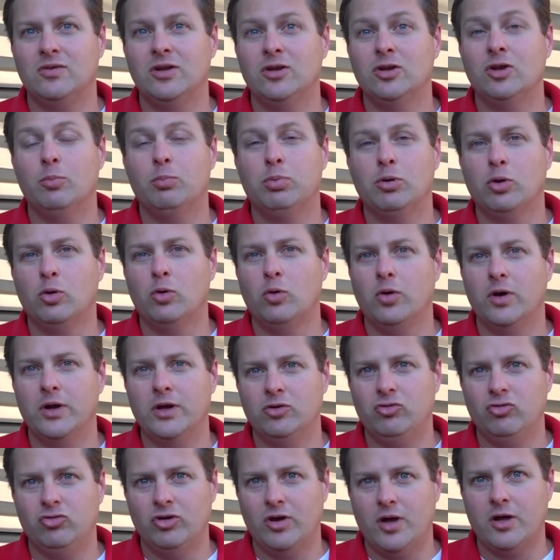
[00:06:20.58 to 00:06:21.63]
deploy
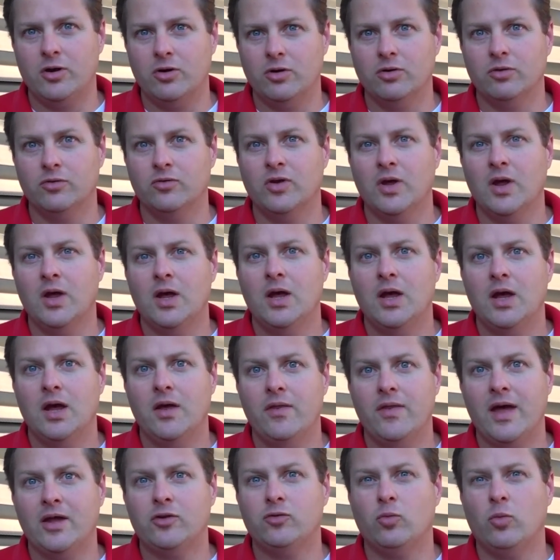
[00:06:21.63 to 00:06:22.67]
shutters,
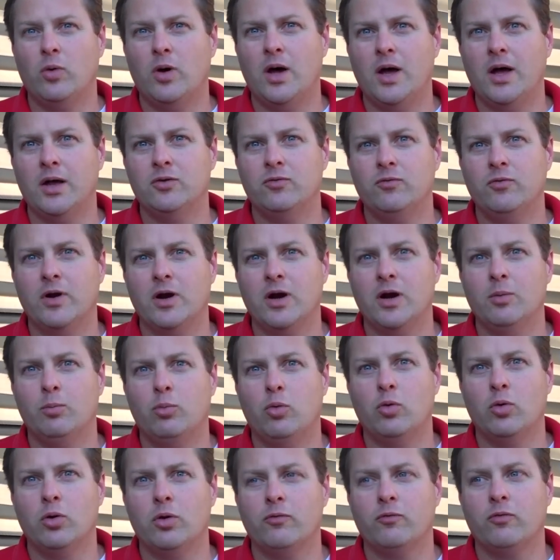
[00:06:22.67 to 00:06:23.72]
and that's why it's very
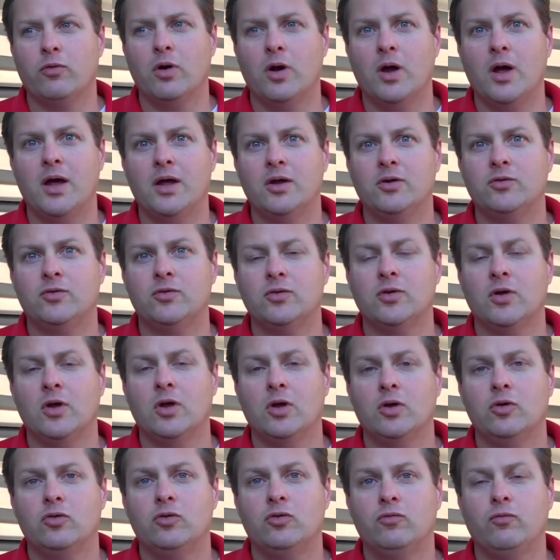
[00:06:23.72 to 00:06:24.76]
important for us,
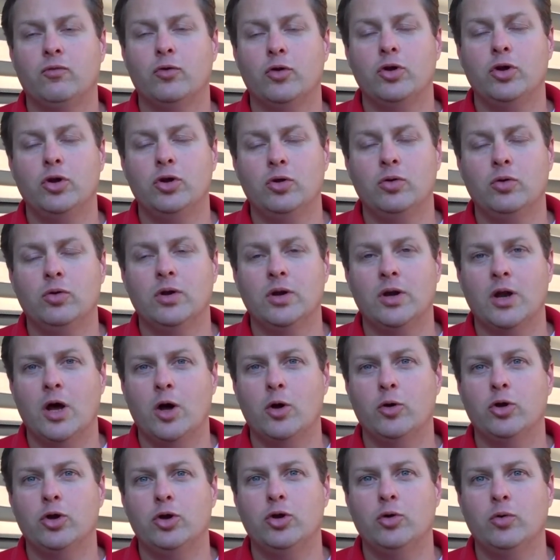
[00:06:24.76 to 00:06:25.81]
for you to know
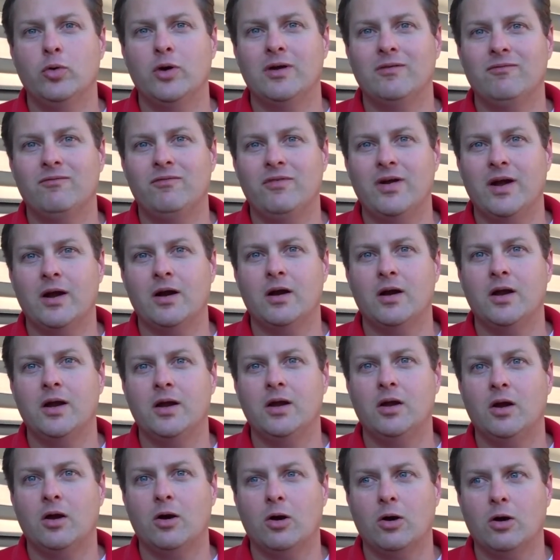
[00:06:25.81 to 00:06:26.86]
to do it very
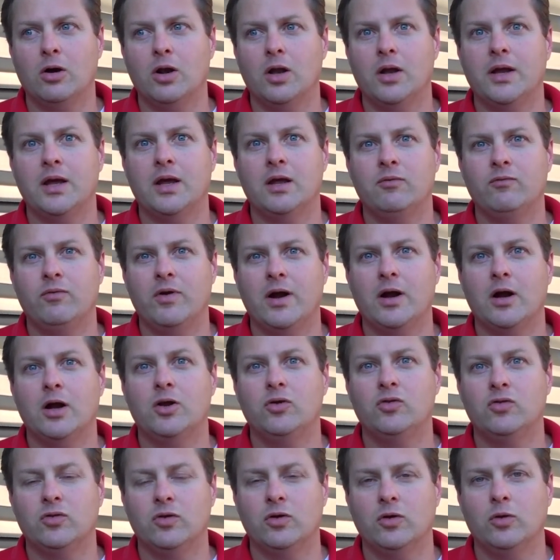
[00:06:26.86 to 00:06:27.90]
early and very
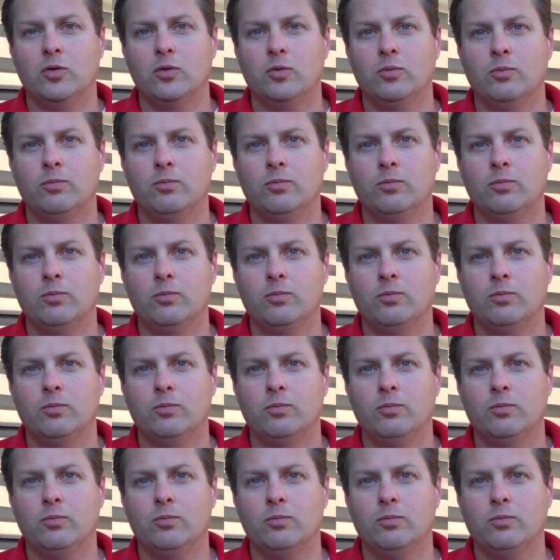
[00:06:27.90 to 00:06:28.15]
soon.